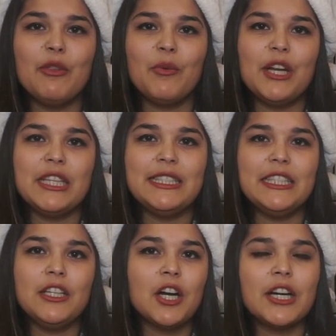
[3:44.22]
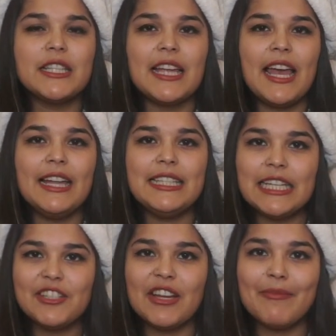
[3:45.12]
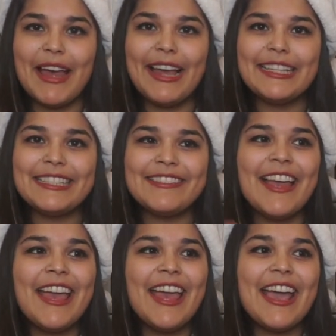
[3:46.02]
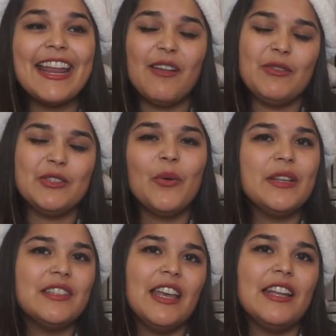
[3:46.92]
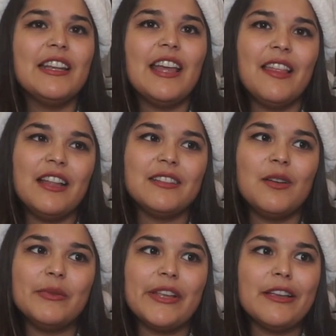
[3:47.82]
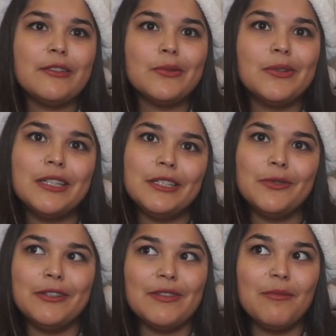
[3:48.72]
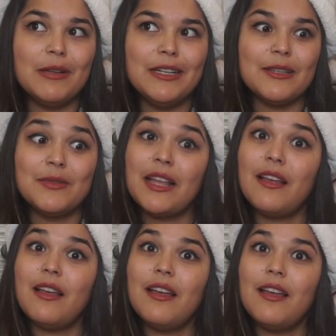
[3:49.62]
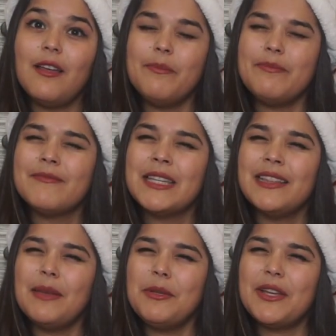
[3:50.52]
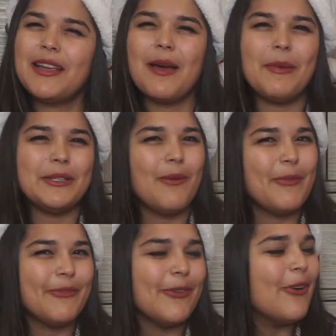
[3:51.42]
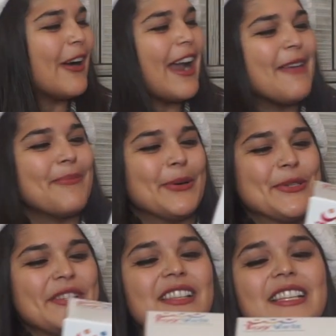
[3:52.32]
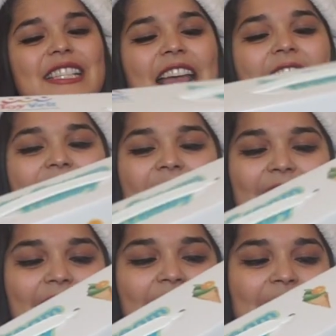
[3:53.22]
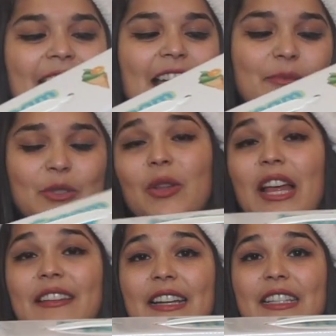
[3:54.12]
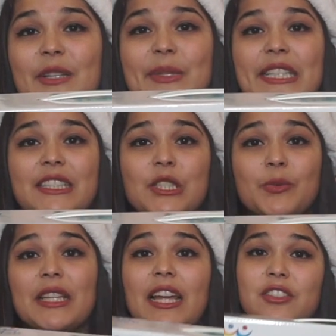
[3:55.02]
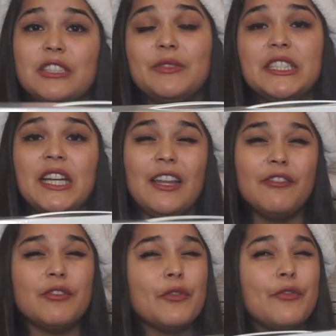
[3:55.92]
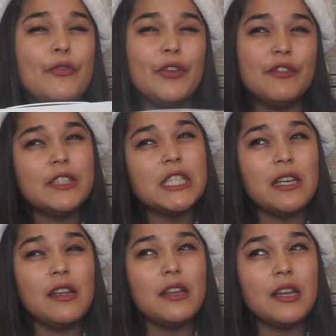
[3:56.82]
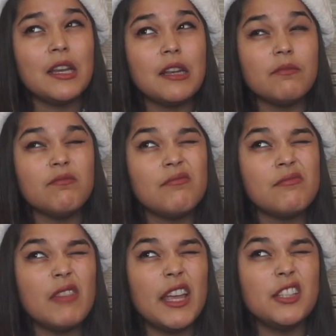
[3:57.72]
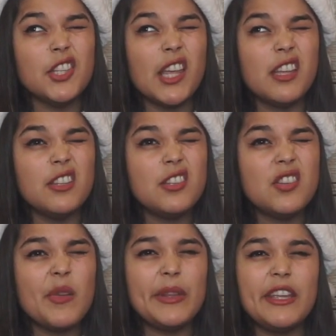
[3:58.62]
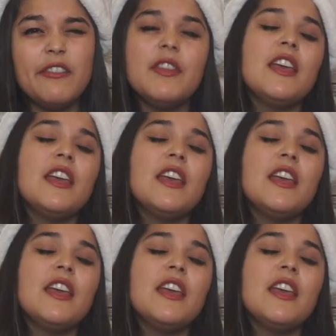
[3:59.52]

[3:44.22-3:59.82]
with one of the tea carts at TJ Maxx, and I was going to get it, and then I saw it was like 25 bucks. I was like, let me check Amazon before I purchase this. And I'm so glad that I did, because this was actually retailing for $15 and change, I believe.